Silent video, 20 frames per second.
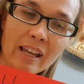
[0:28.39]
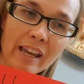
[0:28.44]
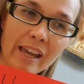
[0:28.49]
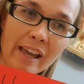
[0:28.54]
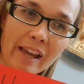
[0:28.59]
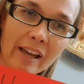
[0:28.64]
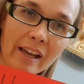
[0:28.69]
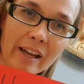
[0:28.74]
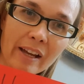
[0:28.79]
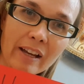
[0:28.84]

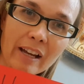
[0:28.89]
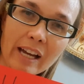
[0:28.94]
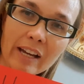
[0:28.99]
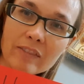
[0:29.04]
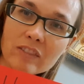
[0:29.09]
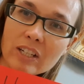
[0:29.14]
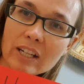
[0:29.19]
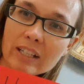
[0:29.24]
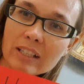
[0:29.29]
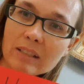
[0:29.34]

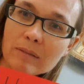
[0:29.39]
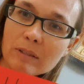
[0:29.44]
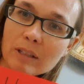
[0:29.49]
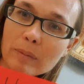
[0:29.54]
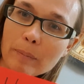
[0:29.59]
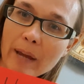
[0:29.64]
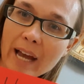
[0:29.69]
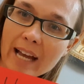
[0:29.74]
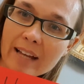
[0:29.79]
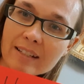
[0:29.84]
I've done in
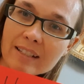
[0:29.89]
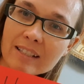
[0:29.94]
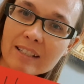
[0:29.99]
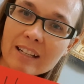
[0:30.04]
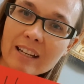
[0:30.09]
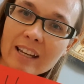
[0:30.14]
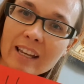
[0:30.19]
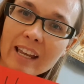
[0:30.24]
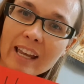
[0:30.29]
the past.